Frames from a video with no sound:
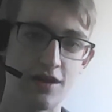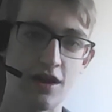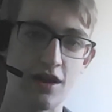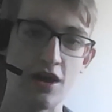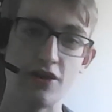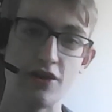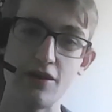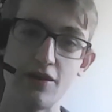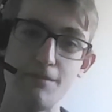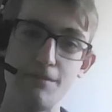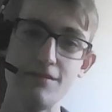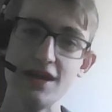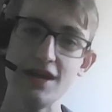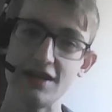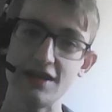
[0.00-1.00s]
Don't
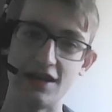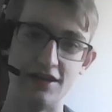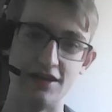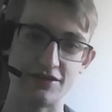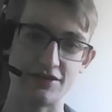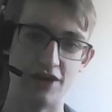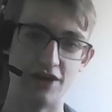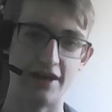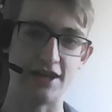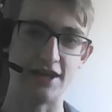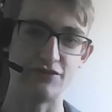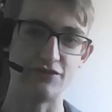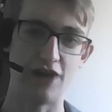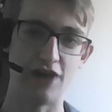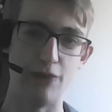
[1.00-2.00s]
immediately discard
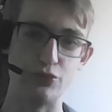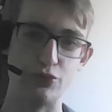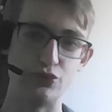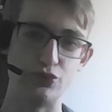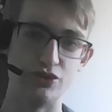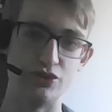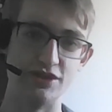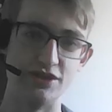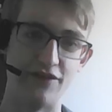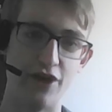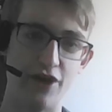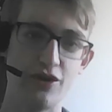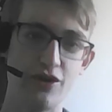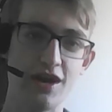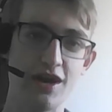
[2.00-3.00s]
less reliable sources
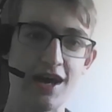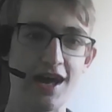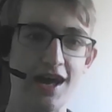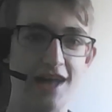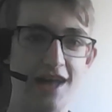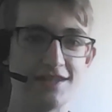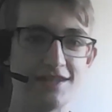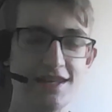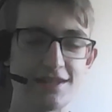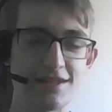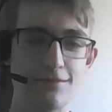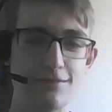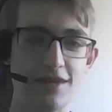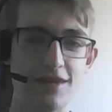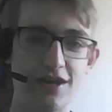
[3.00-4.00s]
though, as these
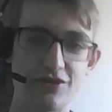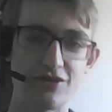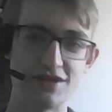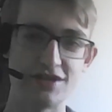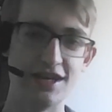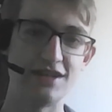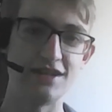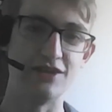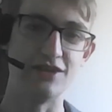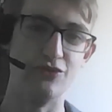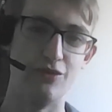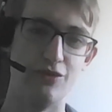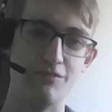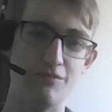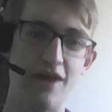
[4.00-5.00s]
can be critiqued in
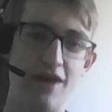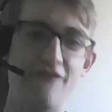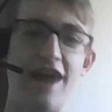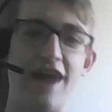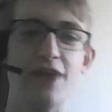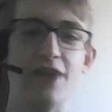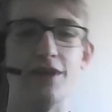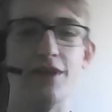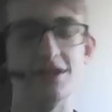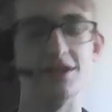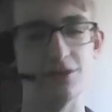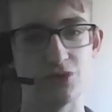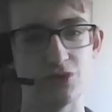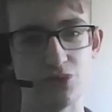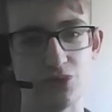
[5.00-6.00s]
your evaluating
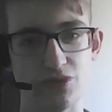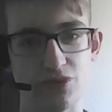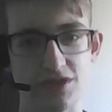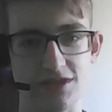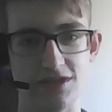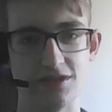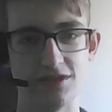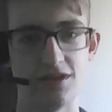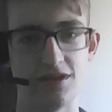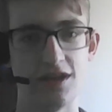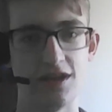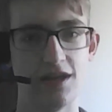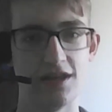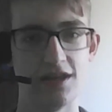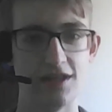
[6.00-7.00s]
your sources
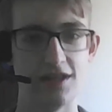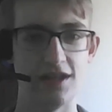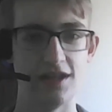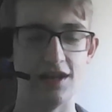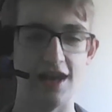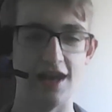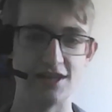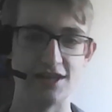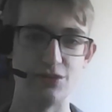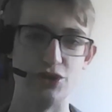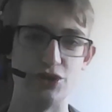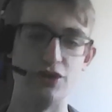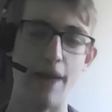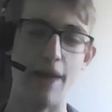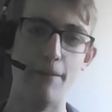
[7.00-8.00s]
list,
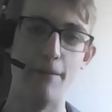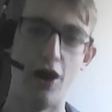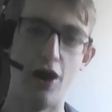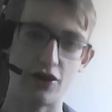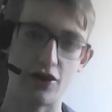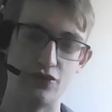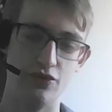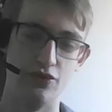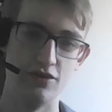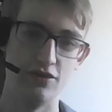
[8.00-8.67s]
which you get marked on.